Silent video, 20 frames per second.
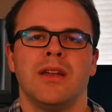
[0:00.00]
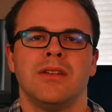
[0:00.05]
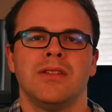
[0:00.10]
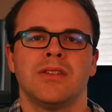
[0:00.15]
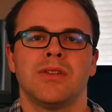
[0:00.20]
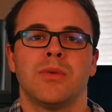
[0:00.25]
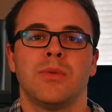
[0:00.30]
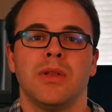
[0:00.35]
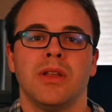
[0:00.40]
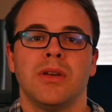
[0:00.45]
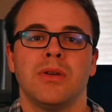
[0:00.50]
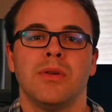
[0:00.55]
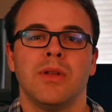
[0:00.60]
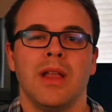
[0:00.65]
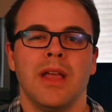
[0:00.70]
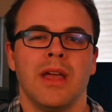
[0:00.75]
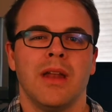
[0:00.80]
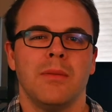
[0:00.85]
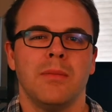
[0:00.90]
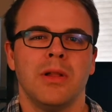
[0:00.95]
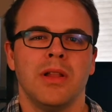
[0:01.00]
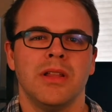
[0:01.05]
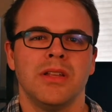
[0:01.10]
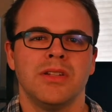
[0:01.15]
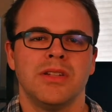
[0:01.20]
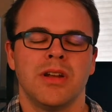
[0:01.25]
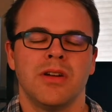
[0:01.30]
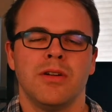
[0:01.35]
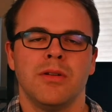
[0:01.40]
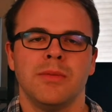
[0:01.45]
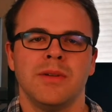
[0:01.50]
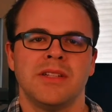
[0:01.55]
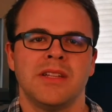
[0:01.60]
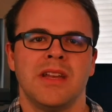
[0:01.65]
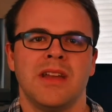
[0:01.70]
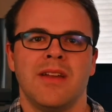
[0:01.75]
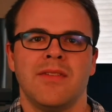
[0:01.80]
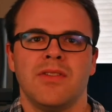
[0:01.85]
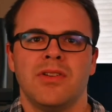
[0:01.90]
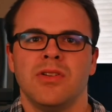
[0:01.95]
and just a really cool animal in general because
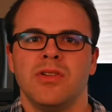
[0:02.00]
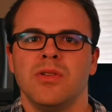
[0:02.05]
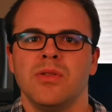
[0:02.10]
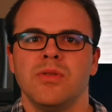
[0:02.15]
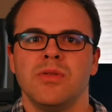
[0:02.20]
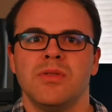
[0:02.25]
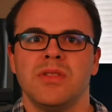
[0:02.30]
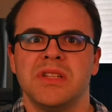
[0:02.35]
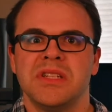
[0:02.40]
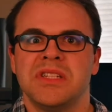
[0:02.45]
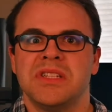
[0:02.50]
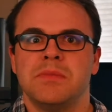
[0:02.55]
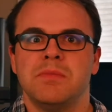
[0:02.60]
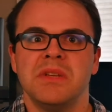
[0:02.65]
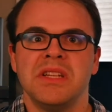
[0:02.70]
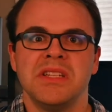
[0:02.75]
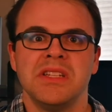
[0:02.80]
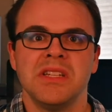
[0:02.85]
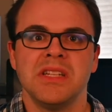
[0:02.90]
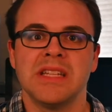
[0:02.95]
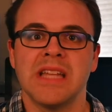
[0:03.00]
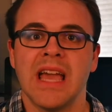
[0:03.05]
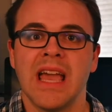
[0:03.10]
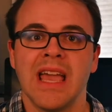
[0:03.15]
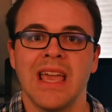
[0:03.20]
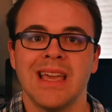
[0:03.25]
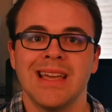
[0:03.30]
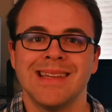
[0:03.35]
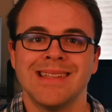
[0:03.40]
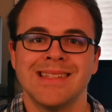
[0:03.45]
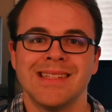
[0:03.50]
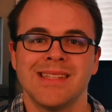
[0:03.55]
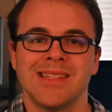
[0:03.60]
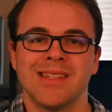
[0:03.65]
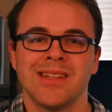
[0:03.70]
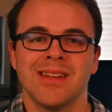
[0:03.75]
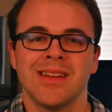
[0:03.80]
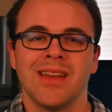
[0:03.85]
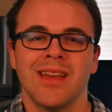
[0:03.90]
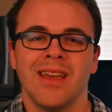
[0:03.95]
I never knew this species A
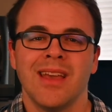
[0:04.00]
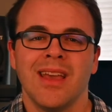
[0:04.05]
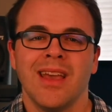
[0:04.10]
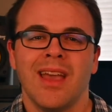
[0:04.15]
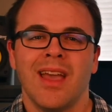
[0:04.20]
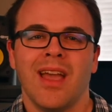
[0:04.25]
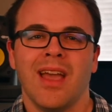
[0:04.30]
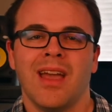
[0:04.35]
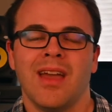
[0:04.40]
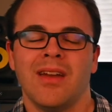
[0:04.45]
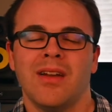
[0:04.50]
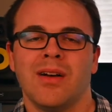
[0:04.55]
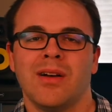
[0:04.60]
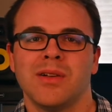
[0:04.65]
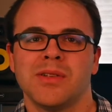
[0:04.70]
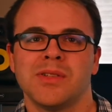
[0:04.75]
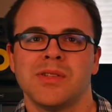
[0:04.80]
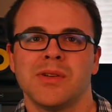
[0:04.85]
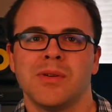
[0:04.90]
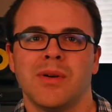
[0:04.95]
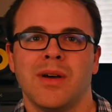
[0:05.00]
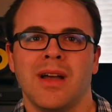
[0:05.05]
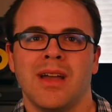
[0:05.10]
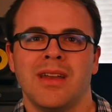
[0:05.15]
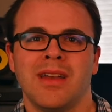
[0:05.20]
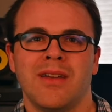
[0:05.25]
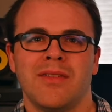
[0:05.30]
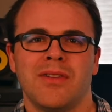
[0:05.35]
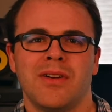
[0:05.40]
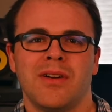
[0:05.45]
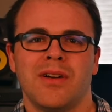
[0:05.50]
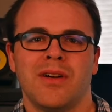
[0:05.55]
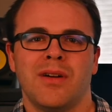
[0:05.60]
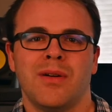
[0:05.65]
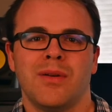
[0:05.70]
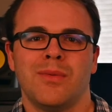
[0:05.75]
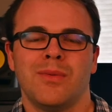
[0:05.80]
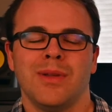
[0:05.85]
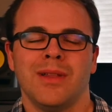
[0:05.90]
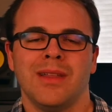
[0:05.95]
existed, and also I
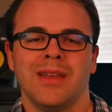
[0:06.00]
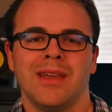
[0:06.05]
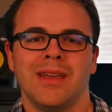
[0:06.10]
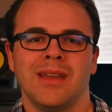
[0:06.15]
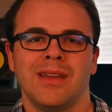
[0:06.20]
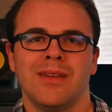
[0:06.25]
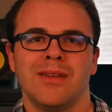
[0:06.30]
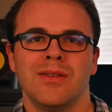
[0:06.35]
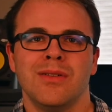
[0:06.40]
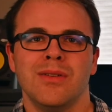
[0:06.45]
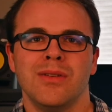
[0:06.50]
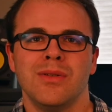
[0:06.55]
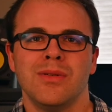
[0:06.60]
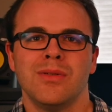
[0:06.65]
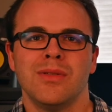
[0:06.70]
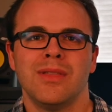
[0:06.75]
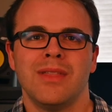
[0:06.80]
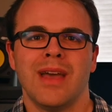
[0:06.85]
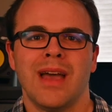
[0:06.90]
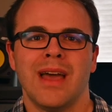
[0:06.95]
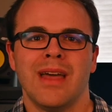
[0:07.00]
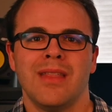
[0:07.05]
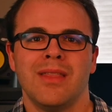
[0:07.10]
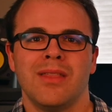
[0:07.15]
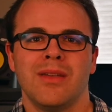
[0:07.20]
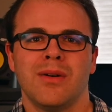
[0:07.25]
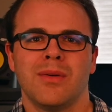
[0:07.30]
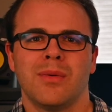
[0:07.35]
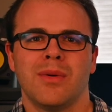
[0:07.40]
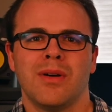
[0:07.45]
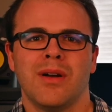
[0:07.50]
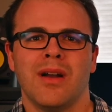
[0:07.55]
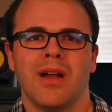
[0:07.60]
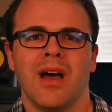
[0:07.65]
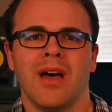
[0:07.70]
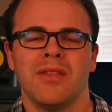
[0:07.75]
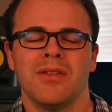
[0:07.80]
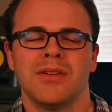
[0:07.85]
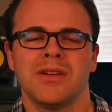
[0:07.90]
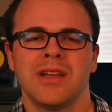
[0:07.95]
never really knew that there were
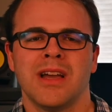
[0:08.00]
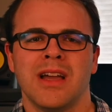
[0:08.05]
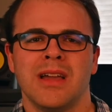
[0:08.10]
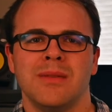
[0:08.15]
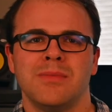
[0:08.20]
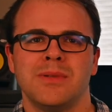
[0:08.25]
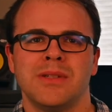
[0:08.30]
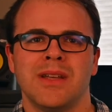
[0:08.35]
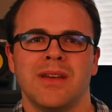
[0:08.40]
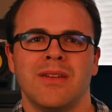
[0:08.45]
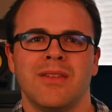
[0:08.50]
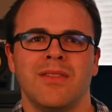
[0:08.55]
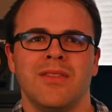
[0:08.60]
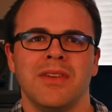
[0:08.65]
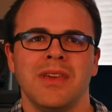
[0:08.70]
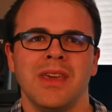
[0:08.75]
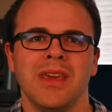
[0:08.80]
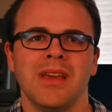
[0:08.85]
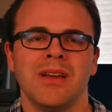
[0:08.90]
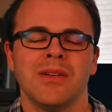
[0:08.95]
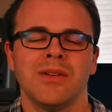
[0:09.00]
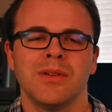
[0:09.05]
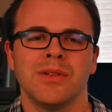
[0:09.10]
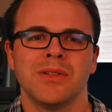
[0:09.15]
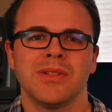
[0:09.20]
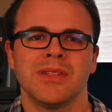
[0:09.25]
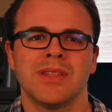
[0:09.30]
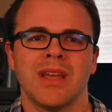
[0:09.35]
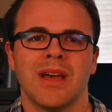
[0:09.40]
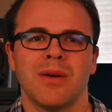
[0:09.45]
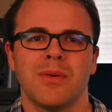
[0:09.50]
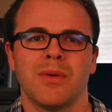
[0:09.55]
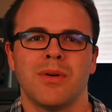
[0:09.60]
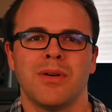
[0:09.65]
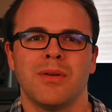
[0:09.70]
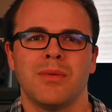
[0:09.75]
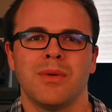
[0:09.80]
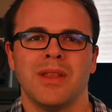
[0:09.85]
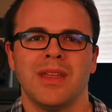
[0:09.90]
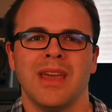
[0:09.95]
other types of eagles that
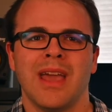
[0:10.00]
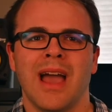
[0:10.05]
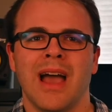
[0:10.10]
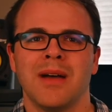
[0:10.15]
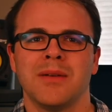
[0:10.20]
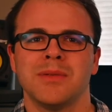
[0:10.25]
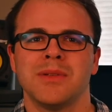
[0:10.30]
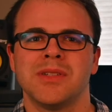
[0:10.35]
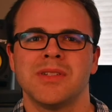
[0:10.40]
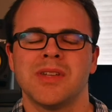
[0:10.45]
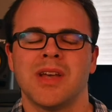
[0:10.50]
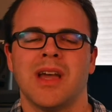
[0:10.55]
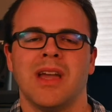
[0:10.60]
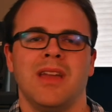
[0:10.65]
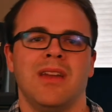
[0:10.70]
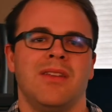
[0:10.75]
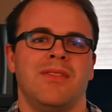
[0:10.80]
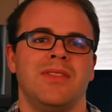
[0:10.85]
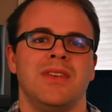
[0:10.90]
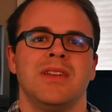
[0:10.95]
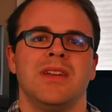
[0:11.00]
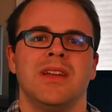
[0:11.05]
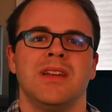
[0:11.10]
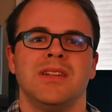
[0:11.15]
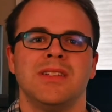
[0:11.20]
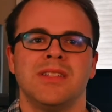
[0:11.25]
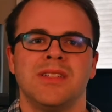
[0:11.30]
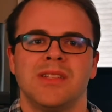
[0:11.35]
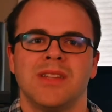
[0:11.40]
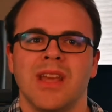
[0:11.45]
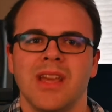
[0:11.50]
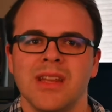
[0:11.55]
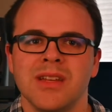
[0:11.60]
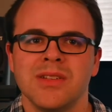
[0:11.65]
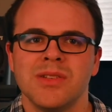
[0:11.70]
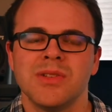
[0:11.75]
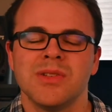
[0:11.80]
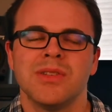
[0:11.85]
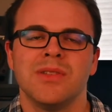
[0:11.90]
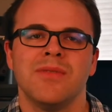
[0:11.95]
were really outside of the United
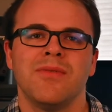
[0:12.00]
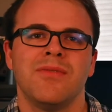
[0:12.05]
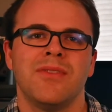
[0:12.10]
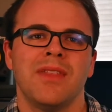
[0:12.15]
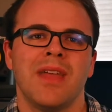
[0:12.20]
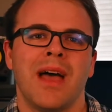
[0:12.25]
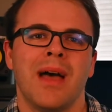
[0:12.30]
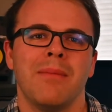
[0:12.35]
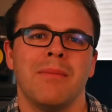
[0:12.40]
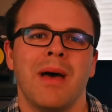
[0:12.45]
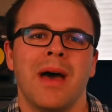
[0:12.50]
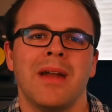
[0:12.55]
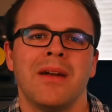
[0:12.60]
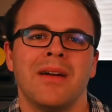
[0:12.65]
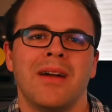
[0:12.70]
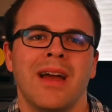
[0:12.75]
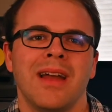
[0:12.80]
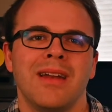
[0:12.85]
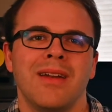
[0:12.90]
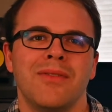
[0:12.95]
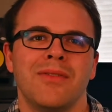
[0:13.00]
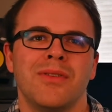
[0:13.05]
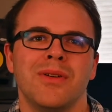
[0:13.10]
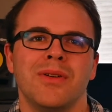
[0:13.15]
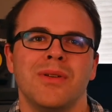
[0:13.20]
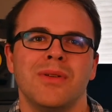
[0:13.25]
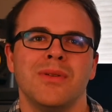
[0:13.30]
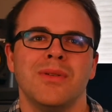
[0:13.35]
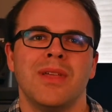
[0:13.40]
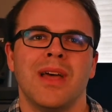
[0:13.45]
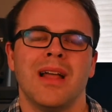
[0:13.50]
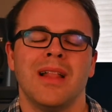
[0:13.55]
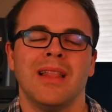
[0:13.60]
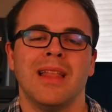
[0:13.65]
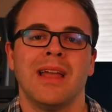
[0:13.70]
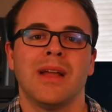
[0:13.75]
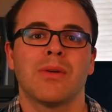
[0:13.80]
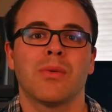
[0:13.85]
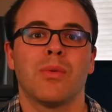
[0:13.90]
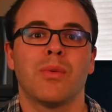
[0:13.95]
States. For that matter, I never knew that
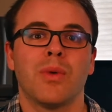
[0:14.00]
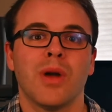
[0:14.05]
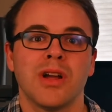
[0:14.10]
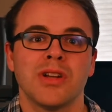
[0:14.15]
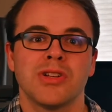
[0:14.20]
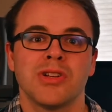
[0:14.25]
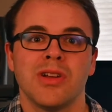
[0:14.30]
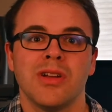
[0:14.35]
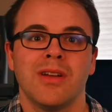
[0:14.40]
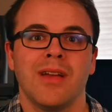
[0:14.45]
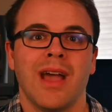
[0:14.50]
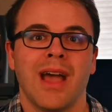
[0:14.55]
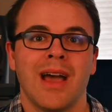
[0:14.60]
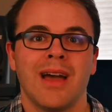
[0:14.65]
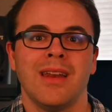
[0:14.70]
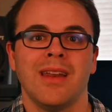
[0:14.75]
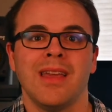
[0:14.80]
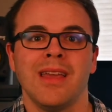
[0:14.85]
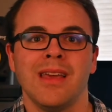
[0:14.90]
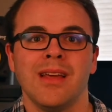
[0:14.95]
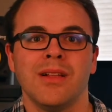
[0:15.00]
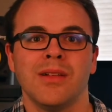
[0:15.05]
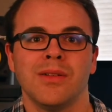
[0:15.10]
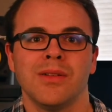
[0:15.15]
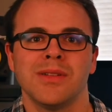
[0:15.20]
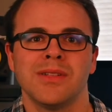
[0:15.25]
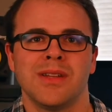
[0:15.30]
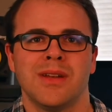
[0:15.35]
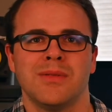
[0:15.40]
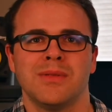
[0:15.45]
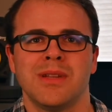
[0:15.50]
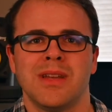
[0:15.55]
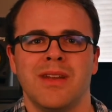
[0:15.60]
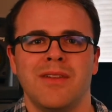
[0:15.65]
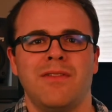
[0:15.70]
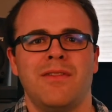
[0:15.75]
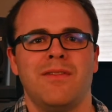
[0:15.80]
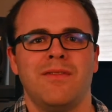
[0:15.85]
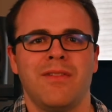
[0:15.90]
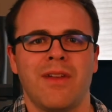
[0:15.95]
like Russia had eagles and it was a
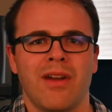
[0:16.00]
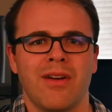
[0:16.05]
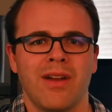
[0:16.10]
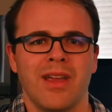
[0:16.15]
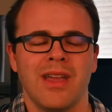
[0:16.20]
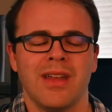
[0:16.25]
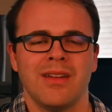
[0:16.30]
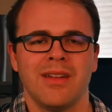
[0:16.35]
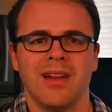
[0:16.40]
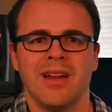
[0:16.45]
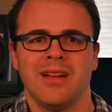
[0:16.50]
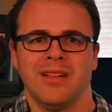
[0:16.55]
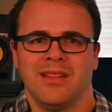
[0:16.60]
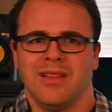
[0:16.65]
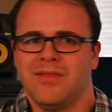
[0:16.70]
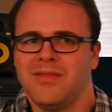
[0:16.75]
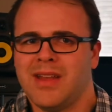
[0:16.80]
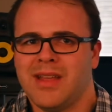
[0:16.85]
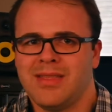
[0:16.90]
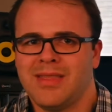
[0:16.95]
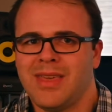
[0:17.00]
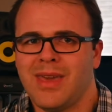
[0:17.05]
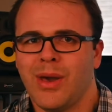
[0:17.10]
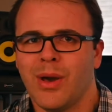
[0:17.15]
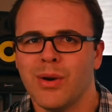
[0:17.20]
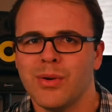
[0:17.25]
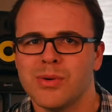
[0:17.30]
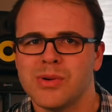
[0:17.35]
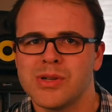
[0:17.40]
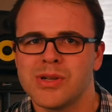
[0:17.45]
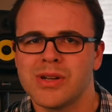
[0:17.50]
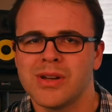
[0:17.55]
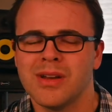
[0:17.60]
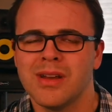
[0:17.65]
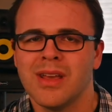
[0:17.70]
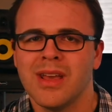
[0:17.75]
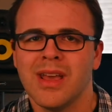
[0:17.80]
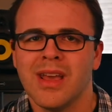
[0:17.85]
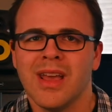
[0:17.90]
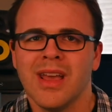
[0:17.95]
different variant and it lived at the
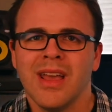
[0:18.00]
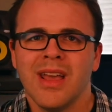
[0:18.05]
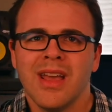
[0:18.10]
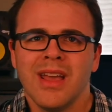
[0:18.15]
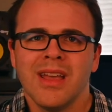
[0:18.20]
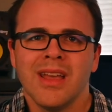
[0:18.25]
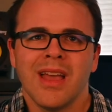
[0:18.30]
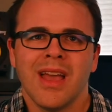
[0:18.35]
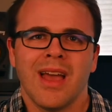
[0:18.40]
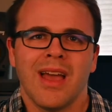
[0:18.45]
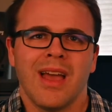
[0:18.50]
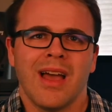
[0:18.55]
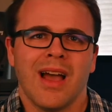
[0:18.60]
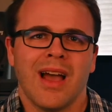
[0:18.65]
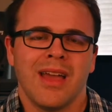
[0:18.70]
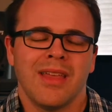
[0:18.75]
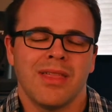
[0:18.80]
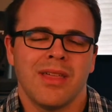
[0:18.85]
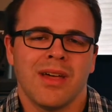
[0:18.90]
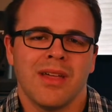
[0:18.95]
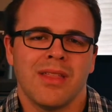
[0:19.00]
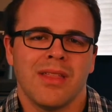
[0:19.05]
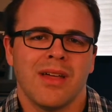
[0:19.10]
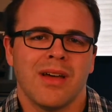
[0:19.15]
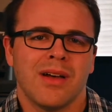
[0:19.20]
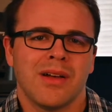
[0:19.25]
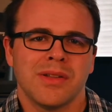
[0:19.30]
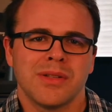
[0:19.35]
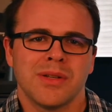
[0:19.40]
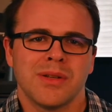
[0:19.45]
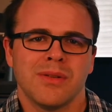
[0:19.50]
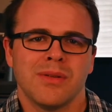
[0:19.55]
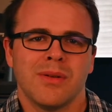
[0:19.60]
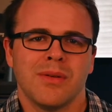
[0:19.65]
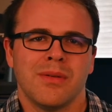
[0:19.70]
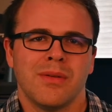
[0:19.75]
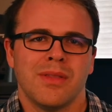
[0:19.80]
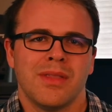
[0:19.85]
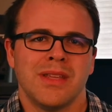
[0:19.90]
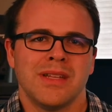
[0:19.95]
ocean. And I thought
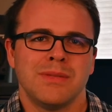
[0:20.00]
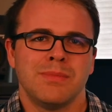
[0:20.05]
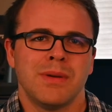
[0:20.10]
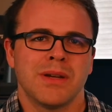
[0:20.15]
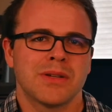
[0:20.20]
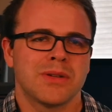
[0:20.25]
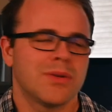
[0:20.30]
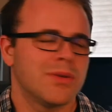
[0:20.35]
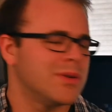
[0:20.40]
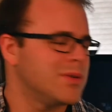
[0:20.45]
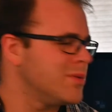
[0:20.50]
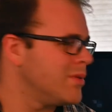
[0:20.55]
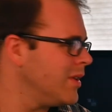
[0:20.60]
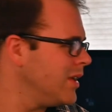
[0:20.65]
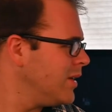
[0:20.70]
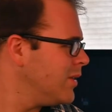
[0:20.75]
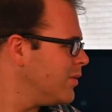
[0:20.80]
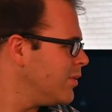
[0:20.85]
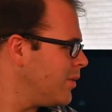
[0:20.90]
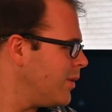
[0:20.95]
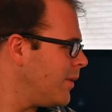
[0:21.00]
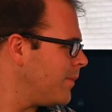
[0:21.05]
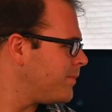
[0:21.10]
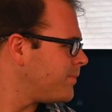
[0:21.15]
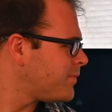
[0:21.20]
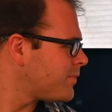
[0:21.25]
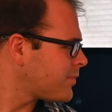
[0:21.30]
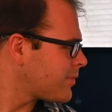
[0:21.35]
also this picture was really cool